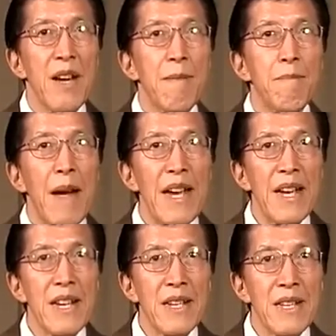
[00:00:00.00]
may
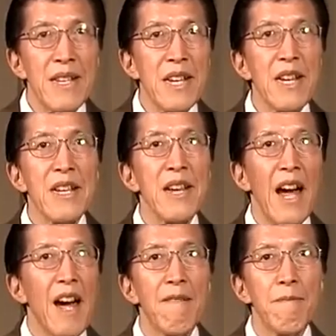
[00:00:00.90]
indeed
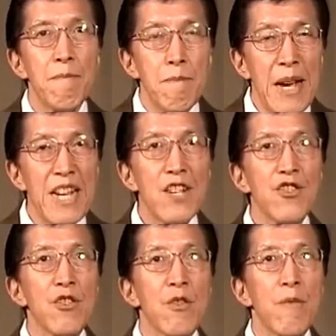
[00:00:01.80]
have
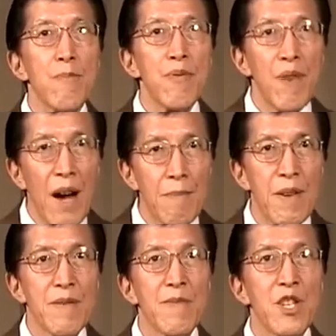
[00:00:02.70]
major
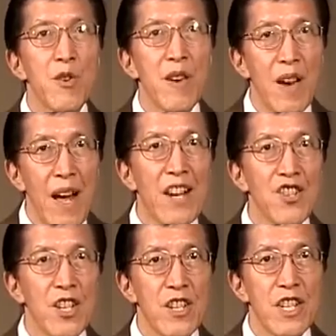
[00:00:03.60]
problems or
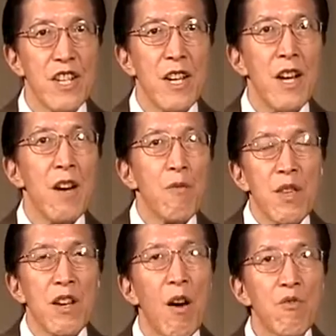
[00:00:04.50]
clashes
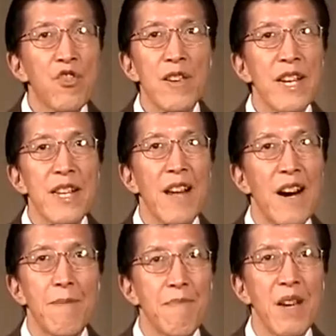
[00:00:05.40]
with culturally
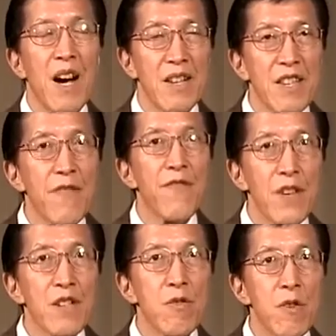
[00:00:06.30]

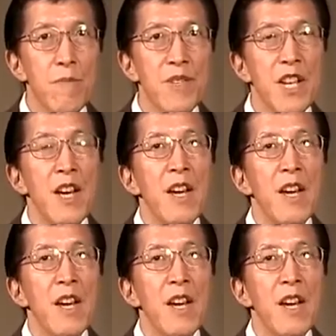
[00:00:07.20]
different groups.